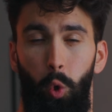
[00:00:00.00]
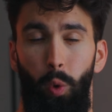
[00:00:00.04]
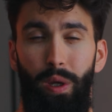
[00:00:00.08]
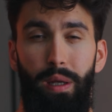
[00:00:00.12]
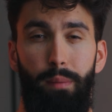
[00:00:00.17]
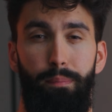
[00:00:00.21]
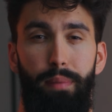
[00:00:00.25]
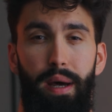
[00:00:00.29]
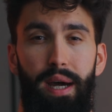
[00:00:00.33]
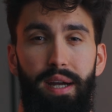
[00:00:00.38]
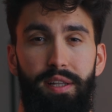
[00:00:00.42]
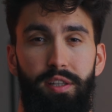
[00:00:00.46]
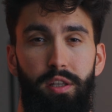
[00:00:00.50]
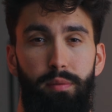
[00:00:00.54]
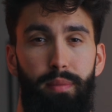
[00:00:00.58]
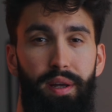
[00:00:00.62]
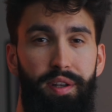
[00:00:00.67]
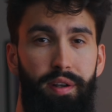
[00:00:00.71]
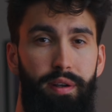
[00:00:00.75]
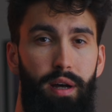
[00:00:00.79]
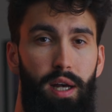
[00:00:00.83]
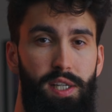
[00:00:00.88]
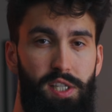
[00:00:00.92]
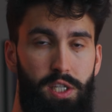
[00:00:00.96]
Going back to the
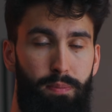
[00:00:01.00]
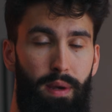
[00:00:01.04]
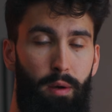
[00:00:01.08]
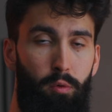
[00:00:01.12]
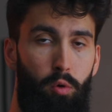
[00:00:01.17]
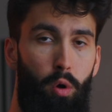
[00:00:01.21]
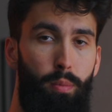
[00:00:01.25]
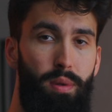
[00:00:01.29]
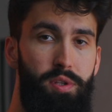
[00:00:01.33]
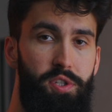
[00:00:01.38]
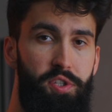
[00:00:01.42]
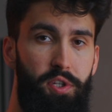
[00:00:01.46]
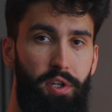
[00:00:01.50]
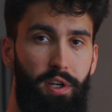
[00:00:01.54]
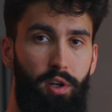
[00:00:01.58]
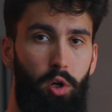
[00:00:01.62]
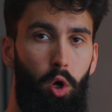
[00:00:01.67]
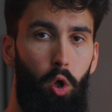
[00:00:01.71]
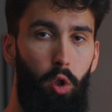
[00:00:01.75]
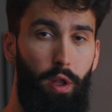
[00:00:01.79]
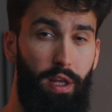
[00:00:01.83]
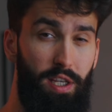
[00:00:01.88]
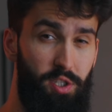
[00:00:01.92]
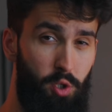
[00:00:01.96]
meta-analysis by Robinson and
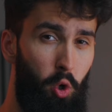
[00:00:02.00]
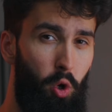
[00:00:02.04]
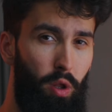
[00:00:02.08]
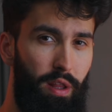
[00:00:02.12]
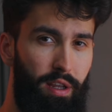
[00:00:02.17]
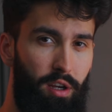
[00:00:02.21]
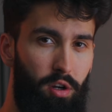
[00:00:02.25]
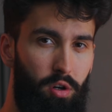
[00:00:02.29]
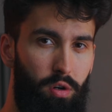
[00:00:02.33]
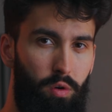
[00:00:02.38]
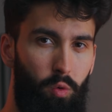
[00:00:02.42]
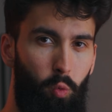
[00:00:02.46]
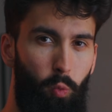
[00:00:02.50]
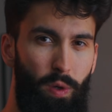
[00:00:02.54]
colleagues earlier,